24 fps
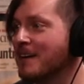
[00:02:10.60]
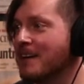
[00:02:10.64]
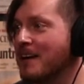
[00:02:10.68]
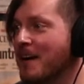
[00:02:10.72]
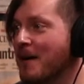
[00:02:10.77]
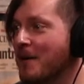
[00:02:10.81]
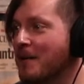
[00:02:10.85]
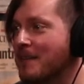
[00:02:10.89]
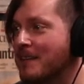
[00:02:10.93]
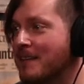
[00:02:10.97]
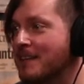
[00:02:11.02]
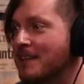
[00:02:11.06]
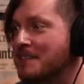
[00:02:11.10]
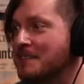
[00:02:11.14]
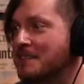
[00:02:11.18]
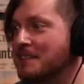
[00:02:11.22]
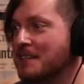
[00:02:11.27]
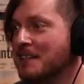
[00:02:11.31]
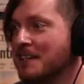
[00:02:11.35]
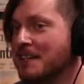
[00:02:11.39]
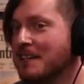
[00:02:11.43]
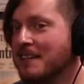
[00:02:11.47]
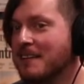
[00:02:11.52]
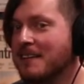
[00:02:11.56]
go with this.
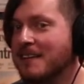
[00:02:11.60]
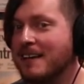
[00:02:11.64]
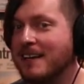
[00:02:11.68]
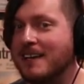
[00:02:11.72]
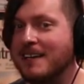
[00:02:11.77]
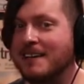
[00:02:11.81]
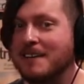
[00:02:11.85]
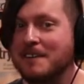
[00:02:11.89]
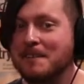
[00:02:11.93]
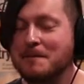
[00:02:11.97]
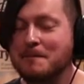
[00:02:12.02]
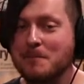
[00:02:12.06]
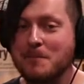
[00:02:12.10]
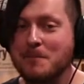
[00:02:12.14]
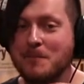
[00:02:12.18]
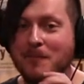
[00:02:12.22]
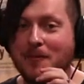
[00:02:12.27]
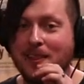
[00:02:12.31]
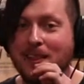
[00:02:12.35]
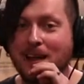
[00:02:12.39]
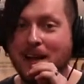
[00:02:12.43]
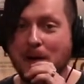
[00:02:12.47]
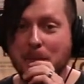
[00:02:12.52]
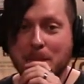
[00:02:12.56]
Like,
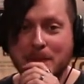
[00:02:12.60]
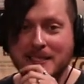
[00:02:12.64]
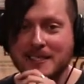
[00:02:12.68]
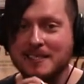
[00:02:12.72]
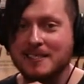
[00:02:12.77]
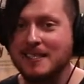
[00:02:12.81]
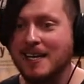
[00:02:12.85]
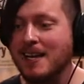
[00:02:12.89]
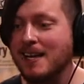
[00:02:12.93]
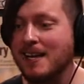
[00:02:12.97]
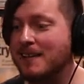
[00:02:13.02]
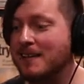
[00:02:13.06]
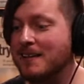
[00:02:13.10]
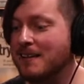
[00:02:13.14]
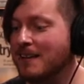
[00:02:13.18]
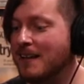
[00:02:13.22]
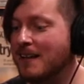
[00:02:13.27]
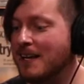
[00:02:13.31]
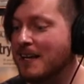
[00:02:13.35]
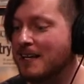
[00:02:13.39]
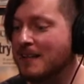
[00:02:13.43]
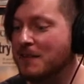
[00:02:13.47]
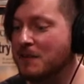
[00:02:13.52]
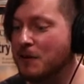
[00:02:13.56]
I've been saying,
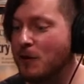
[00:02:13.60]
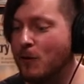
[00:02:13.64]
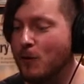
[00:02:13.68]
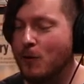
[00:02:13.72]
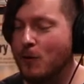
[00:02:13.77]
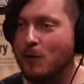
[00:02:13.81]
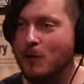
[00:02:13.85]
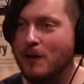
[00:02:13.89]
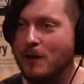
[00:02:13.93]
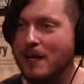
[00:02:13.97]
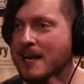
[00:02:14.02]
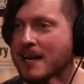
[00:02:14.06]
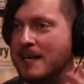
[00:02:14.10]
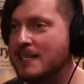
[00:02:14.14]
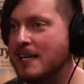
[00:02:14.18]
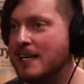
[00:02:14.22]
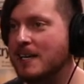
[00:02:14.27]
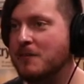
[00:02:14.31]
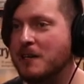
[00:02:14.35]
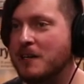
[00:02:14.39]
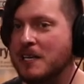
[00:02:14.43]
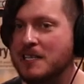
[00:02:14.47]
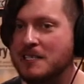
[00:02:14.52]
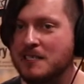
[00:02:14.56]
like, the whole
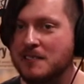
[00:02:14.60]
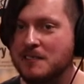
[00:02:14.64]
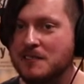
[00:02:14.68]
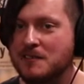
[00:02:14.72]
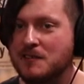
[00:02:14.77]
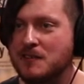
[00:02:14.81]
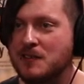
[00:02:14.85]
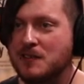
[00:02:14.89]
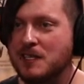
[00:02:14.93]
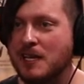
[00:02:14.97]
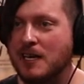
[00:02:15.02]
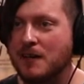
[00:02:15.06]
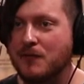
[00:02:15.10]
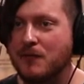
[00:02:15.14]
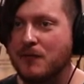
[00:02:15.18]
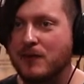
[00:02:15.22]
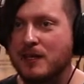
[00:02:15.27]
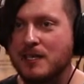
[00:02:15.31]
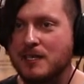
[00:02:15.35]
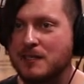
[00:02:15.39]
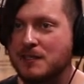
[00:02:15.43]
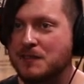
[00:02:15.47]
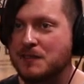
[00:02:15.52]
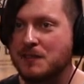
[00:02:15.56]
anti-racist stuff
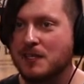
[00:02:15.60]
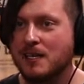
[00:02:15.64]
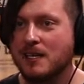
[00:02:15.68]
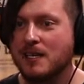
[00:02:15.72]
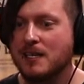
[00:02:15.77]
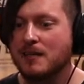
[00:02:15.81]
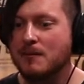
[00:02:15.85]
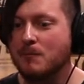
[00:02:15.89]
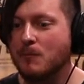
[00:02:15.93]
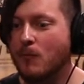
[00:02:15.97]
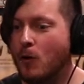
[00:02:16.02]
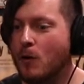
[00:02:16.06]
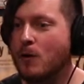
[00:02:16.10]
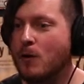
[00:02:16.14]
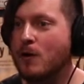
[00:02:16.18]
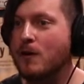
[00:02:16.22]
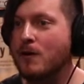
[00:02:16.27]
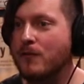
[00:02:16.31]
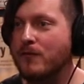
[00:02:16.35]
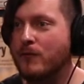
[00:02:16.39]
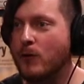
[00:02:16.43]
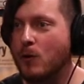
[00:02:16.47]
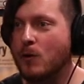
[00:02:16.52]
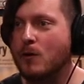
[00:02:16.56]
is more
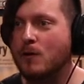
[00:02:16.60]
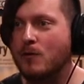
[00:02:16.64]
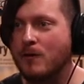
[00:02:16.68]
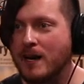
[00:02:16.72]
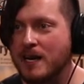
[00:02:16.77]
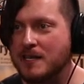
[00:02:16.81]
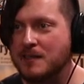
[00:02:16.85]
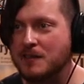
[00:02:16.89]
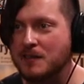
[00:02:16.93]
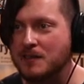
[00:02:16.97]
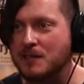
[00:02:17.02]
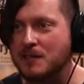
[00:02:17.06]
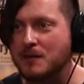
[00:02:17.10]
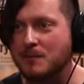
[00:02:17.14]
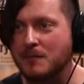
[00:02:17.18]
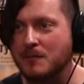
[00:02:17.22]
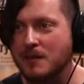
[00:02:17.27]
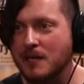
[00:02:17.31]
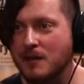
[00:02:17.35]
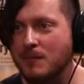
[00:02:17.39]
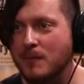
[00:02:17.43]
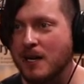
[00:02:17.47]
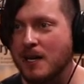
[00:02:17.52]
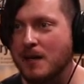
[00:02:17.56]
for racism,
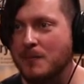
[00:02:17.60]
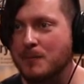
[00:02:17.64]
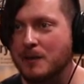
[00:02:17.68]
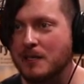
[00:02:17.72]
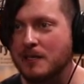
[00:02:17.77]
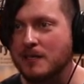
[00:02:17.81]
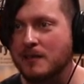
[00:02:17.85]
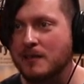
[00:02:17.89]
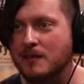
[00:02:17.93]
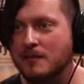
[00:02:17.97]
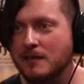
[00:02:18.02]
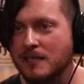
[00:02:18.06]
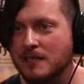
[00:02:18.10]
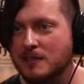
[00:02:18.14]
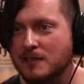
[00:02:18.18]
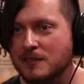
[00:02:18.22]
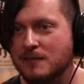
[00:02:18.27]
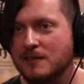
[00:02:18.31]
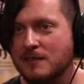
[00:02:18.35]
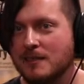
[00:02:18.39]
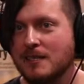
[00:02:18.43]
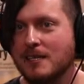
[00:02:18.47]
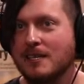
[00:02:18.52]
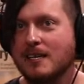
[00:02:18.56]
in my opinion.
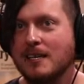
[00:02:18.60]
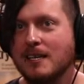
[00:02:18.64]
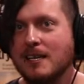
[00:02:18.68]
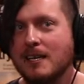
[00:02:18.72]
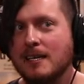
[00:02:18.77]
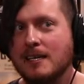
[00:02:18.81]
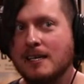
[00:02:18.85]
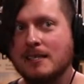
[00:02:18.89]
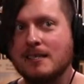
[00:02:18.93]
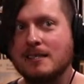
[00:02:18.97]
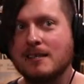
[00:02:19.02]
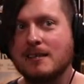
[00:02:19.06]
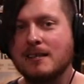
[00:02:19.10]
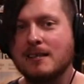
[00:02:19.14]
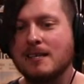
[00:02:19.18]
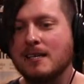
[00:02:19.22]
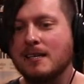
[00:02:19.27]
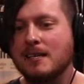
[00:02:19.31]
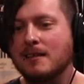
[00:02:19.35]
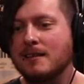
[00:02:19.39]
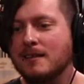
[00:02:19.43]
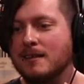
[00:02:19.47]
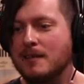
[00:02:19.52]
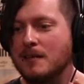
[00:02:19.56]
It's uh,
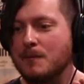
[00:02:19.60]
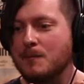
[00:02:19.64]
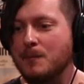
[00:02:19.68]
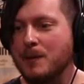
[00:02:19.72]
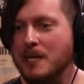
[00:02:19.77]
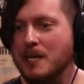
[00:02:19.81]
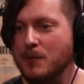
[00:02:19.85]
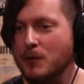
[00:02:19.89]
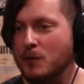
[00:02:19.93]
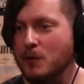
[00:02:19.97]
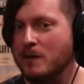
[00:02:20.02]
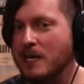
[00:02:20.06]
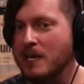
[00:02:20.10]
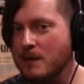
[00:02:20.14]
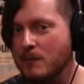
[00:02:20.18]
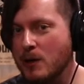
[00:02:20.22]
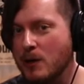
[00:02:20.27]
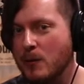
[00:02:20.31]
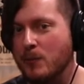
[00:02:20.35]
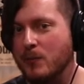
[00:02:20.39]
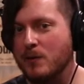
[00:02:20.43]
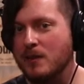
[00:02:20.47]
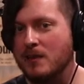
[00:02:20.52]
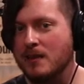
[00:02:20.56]
the the people who came
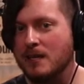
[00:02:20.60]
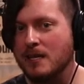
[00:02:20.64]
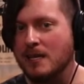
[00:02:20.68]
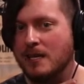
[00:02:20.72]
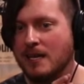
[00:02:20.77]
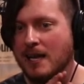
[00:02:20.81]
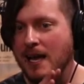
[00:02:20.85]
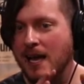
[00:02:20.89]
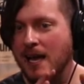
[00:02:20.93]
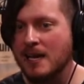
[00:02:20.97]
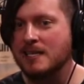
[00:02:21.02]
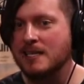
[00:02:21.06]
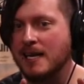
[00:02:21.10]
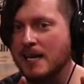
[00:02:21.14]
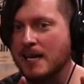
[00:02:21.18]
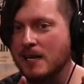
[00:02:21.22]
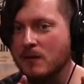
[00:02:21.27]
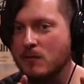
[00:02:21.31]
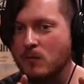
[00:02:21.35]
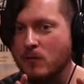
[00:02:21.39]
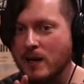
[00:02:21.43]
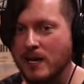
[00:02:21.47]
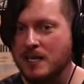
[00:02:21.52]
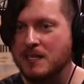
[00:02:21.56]
up with the
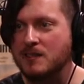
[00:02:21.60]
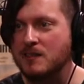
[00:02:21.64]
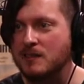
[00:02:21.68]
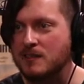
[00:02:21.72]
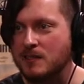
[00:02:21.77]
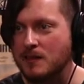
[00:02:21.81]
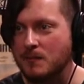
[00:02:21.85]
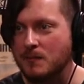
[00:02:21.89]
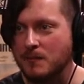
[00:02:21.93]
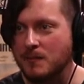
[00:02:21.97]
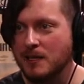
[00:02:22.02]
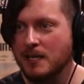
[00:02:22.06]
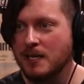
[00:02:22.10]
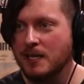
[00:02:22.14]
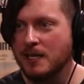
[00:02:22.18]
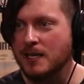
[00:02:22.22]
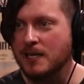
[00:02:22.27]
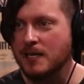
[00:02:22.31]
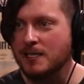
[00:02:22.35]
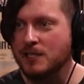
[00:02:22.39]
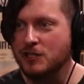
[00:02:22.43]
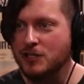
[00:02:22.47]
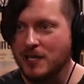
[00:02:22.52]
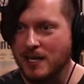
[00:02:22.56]
anti-racism
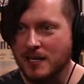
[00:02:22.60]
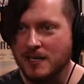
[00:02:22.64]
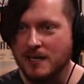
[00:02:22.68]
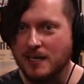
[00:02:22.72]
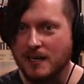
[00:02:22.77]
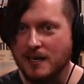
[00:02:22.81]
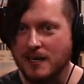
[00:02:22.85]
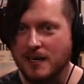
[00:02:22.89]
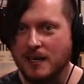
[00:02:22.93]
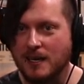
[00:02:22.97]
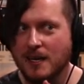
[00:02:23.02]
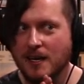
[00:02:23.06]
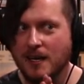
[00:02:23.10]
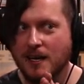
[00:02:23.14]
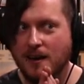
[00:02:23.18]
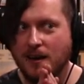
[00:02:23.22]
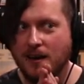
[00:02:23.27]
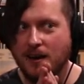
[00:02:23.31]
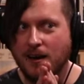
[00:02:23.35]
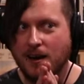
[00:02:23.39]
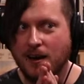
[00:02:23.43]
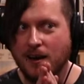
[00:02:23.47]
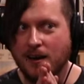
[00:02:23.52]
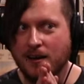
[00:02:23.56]
agenda
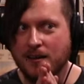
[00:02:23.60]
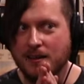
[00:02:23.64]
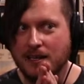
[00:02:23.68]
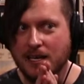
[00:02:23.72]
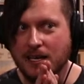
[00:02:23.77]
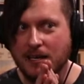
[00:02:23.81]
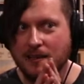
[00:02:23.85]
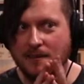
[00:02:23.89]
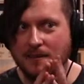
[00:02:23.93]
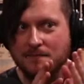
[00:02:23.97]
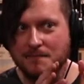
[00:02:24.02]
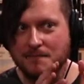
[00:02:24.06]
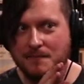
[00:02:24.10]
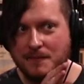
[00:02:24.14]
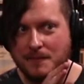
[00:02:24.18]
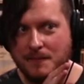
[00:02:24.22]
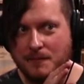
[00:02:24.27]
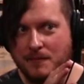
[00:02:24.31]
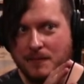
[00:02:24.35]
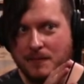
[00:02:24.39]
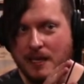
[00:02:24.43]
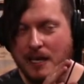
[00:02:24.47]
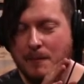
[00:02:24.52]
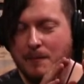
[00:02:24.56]
are they.
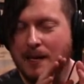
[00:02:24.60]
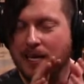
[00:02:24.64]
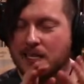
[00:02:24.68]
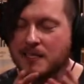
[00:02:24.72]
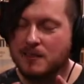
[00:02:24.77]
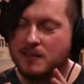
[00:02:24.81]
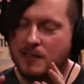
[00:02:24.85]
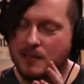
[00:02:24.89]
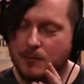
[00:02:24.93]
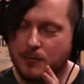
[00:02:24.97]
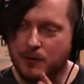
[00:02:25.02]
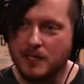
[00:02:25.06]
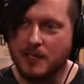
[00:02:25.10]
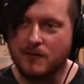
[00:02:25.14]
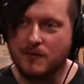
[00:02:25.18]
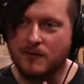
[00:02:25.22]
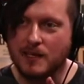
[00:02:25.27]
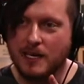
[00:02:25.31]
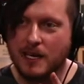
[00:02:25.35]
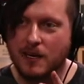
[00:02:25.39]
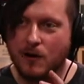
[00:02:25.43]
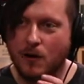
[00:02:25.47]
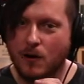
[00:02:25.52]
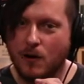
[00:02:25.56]
They basically believe
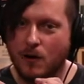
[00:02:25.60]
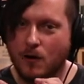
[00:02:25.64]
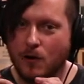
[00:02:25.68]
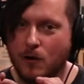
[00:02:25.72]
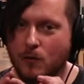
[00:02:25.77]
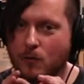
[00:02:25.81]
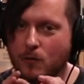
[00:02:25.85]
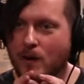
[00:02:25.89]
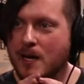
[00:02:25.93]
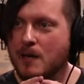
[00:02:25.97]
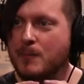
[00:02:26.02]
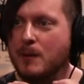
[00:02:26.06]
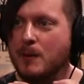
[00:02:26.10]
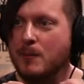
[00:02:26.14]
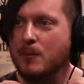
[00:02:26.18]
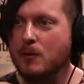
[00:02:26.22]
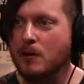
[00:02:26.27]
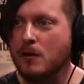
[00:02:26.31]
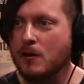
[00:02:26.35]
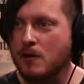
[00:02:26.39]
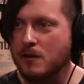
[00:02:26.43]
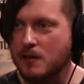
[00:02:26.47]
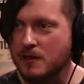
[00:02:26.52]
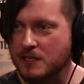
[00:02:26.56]
that all white people
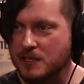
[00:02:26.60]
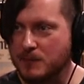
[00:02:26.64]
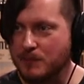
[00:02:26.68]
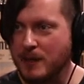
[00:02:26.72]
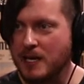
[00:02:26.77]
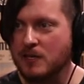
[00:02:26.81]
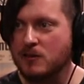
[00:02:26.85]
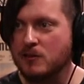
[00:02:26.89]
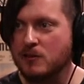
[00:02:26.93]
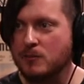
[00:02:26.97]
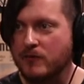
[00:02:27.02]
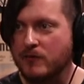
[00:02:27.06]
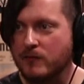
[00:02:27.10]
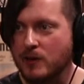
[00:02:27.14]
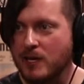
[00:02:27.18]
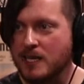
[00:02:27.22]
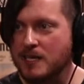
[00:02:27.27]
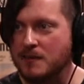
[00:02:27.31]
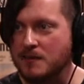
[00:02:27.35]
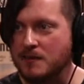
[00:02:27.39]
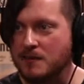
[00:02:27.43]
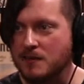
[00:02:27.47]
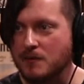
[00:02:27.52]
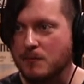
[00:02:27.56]
are on a spectrum of
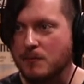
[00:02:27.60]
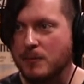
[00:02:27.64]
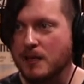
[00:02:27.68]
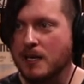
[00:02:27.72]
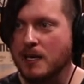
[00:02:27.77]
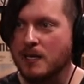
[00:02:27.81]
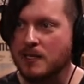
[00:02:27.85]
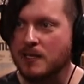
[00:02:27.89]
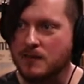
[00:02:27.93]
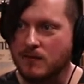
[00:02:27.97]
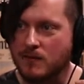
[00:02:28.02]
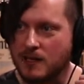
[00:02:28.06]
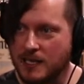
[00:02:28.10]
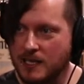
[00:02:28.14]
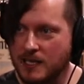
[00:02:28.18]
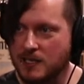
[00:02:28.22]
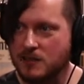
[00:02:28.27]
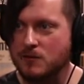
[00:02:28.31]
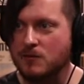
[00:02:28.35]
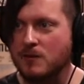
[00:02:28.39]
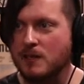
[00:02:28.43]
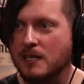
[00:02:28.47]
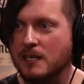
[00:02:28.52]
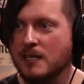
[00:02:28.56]
racism because of the
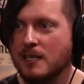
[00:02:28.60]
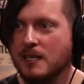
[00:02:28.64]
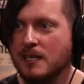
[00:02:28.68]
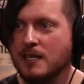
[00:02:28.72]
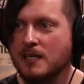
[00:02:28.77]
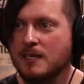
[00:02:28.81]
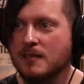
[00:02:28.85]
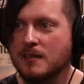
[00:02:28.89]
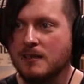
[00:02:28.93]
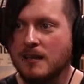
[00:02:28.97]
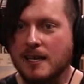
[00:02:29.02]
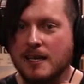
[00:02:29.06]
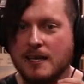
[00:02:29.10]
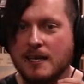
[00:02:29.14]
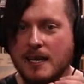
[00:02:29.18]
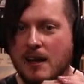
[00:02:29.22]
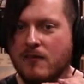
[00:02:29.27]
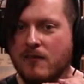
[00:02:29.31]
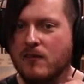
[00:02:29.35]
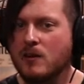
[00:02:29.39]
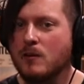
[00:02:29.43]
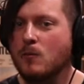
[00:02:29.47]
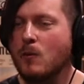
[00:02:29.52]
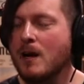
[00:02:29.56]
history. Mm-hmm. Like
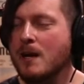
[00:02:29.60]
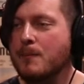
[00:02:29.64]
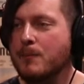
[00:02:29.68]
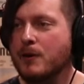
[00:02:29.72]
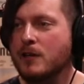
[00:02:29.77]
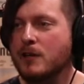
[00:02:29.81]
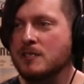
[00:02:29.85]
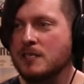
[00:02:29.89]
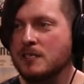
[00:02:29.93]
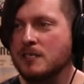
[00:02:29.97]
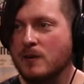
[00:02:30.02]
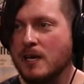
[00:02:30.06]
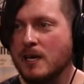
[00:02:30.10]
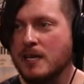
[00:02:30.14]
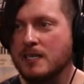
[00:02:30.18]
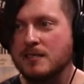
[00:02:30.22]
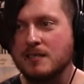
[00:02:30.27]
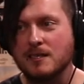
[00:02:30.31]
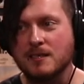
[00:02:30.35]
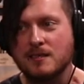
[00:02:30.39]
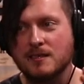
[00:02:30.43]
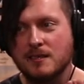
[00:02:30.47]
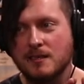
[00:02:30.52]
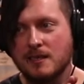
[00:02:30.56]
every white person is
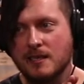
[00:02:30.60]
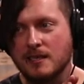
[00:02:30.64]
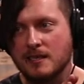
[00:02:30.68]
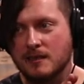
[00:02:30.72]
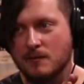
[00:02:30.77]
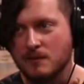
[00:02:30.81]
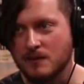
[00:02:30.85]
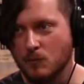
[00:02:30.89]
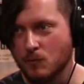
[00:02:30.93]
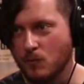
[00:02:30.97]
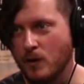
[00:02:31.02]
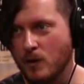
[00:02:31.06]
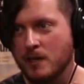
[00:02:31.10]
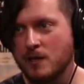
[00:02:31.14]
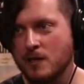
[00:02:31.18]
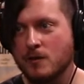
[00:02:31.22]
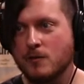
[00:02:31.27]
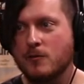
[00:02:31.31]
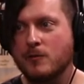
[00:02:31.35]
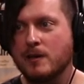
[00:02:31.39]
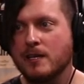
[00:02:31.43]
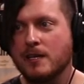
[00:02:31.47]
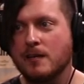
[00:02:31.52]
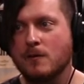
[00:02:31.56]
racist in one
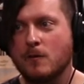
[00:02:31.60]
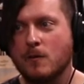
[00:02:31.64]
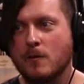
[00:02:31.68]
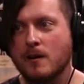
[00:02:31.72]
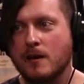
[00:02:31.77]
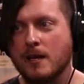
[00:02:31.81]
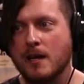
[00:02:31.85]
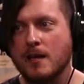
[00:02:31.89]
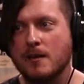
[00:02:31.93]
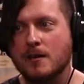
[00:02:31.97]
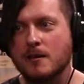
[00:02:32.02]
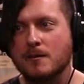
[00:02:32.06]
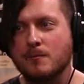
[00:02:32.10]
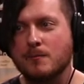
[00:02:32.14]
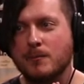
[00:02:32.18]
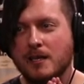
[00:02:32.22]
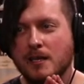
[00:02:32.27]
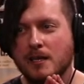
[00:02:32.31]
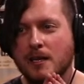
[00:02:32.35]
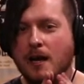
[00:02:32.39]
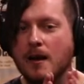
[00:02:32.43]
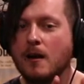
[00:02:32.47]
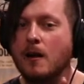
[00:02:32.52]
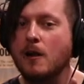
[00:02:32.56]
degree or another,
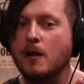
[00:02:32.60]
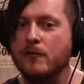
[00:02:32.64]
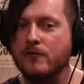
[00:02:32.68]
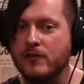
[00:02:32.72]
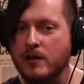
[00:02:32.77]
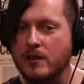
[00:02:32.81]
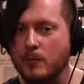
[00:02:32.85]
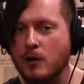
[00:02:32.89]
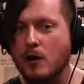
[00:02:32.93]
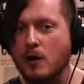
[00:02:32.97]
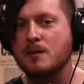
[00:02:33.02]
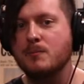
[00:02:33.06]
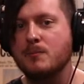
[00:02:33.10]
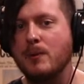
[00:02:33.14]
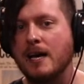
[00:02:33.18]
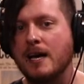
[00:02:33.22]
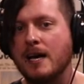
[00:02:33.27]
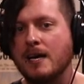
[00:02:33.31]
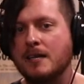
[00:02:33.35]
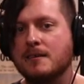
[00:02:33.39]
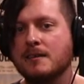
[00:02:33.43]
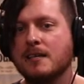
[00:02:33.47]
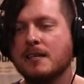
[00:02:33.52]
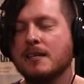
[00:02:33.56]
but not all of them are as
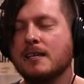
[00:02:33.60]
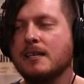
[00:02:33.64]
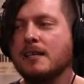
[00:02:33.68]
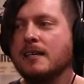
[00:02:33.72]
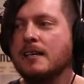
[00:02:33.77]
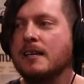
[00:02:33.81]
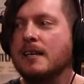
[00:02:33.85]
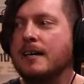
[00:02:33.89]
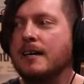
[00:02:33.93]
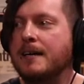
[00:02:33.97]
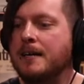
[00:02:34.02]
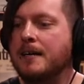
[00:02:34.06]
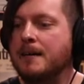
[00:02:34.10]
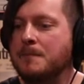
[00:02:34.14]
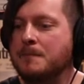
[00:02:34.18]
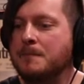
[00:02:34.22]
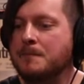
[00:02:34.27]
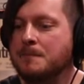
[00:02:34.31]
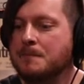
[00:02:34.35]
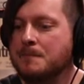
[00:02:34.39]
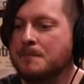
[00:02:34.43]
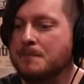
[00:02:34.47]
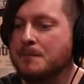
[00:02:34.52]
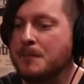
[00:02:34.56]
bad.
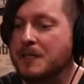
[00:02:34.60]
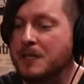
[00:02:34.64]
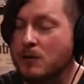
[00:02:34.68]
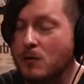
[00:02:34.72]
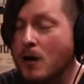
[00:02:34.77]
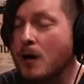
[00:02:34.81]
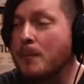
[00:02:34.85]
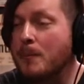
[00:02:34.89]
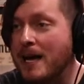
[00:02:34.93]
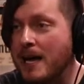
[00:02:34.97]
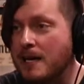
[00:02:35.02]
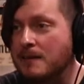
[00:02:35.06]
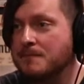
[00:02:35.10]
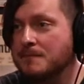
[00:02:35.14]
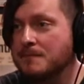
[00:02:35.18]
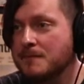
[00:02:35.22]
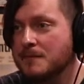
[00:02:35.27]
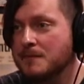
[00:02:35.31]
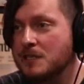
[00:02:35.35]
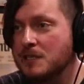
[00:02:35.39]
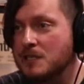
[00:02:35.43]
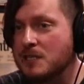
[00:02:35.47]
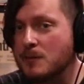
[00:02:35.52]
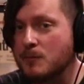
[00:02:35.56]
Um, but they're all bad
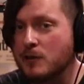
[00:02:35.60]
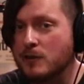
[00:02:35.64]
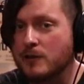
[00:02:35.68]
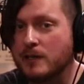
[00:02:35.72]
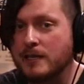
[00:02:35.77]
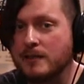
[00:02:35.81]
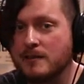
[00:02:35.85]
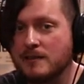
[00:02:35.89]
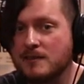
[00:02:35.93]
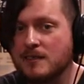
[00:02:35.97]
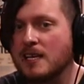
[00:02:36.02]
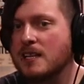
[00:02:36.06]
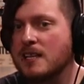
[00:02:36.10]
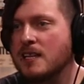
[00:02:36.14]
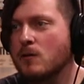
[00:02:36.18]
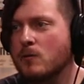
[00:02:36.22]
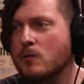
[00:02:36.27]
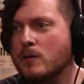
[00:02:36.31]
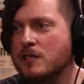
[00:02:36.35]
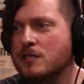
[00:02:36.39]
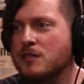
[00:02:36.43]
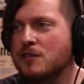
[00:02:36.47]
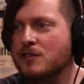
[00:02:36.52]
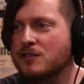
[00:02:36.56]
to yeah. some degree. It's like the
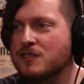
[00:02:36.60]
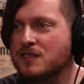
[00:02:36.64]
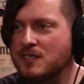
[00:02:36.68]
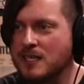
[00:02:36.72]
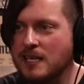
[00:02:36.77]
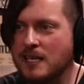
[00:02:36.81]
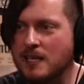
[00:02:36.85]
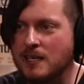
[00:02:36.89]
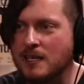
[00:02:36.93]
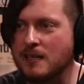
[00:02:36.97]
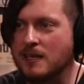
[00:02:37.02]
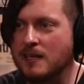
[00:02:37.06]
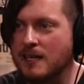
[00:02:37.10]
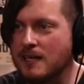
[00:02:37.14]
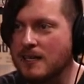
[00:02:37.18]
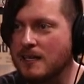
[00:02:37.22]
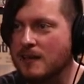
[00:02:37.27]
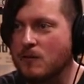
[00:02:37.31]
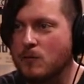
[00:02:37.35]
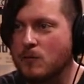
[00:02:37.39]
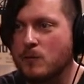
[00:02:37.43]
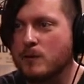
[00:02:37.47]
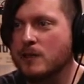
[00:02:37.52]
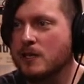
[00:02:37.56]
original sin in
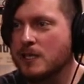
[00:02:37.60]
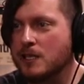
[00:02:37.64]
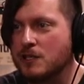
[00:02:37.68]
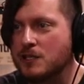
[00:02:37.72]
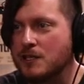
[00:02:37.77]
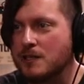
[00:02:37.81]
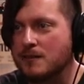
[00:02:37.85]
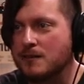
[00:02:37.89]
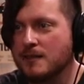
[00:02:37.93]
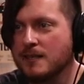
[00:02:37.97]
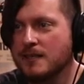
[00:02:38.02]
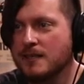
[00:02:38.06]
a religion.